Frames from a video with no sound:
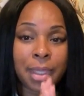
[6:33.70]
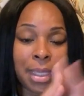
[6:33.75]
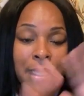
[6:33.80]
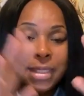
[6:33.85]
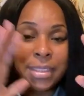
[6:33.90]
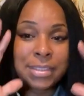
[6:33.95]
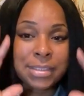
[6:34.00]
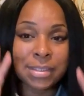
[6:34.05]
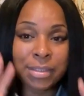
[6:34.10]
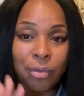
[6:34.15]

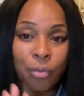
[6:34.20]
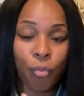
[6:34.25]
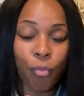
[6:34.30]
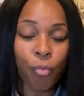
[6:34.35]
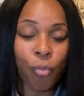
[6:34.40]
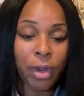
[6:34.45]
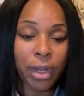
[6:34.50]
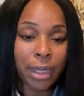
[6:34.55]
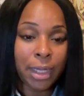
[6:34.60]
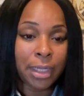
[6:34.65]
is the
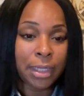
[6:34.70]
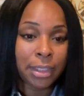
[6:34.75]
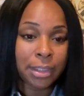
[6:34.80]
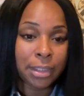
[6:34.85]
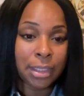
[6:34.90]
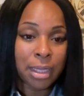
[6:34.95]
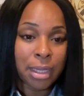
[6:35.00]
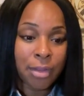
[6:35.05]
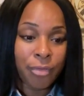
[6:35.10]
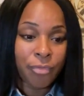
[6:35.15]

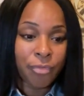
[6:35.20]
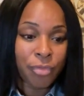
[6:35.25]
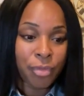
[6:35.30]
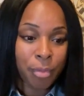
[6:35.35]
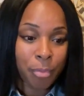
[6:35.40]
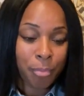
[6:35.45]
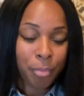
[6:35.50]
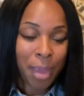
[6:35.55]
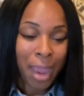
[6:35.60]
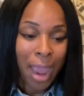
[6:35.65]
wind,
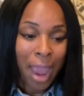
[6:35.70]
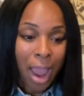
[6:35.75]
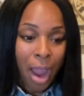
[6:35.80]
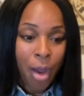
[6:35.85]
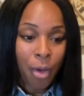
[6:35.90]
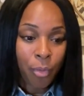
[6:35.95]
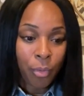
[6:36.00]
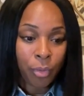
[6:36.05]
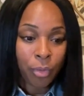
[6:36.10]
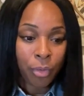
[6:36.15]
the
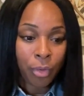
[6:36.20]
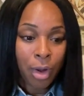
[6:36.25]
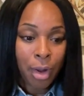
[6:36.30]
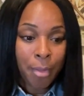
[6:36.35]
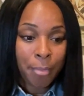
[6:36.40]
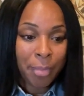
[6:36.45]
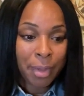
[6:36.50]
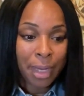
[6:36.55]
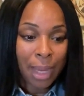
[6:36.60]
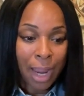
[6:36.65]
power
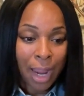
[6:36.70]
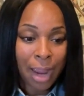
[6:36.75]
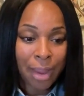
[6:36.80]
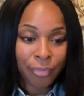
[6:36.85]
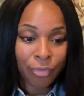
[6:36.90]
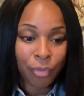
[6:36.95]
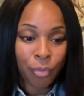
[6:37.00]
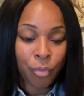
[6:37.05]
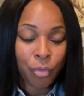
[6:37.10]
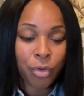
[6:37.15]

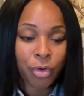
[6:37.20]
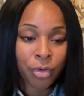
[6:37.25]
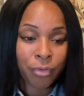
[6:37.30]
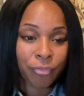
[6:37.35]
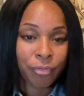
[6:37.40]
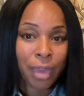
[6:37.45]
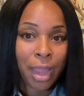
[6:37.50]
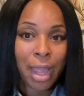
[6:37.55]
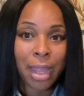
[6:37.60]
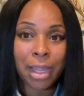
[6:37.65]
behind the word
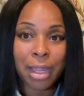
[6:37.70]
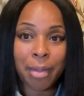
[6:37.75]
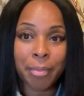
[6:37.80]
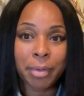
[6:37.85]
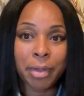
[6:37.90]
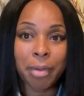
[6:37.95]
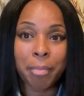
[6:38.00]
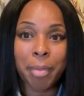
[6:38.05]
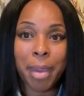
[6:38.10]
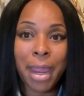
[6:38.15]
of God
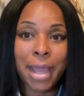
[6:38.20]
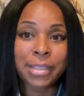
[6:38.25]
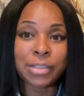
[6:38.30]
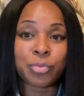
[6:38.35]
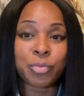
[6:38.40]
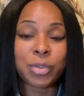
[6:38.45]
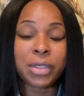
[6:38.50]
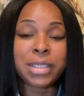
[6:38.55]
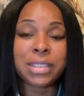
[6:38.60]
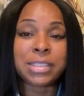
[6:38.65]
coming to
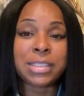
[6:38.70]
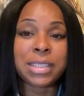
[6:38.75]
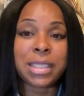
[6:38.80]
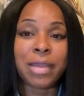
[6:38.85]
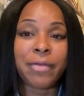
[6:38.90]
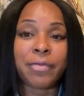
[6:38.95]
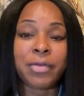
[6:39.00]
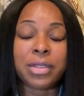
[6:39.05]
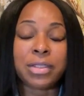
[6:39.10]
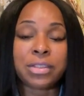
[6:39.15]
pass when he's
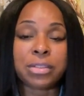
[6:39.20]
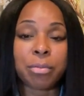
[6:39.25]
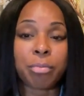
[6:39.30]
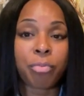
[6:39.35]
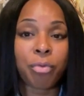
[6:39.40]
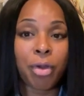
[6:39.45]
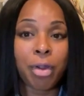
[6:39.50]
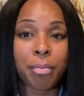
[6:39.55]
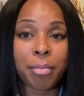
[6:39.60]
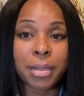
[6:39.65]
given us a
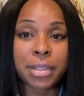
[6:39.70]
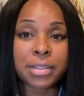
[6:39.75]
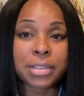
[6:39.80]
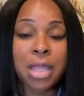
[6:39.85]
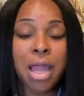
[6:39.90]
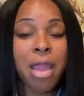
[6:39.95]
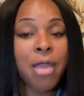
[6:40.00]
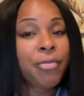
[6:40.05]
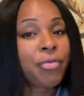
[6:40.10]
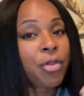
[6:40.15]
promise.
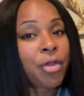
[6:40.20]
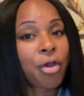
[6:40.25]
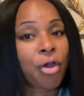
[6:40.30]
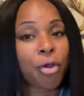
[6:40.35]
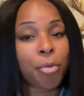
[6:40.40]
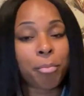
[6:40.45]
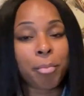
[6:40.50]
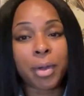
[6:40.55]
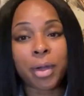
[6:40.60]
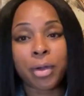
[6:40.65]
There
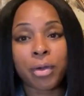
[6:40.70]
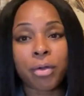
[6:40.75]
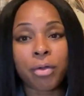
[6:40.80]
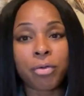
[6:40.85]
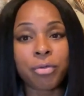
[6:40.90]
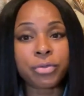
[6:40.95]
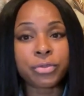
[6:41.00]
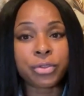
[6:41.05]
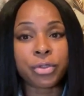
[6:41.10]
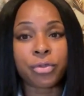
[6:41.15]
are
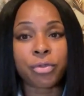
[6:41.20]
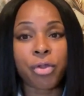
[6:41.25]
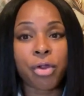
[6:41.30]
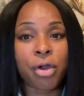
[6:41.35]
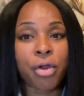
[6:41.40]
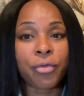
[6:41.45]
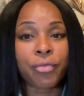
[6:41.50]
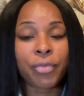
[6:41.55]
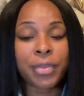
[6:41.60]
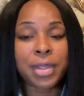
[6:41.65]
miracles and
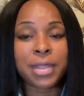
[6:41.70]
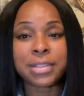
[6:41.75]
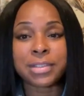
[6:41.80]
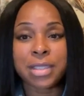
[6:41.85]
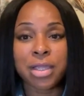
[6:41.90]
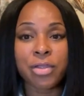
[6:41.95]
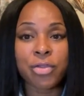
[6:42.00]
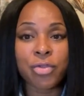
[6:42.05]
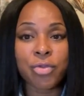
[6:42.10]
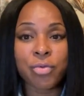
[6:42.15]
there are things
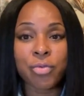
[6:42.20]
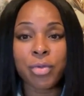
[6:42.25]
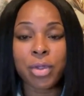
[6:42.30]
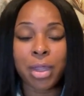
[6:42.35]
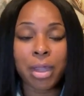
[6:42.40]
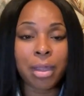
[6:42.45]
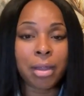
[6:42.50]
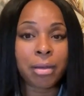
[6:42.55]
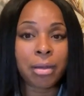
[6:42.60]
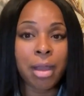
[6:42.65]
that you
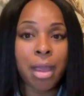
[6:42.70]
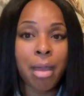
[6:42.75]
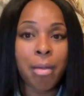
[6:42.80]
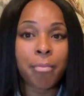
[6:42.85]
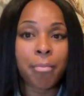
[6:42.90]
can